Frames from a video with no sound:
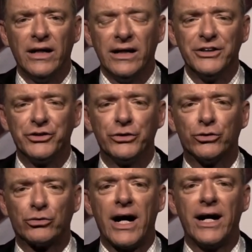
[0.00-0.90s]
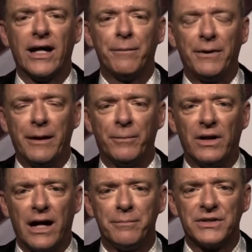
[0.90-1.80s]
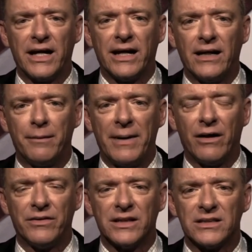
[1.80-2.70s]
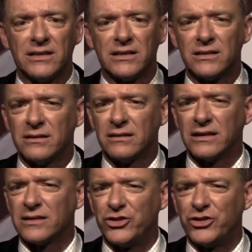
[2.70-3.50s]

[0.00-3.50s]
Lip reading: is to try to get people upset about this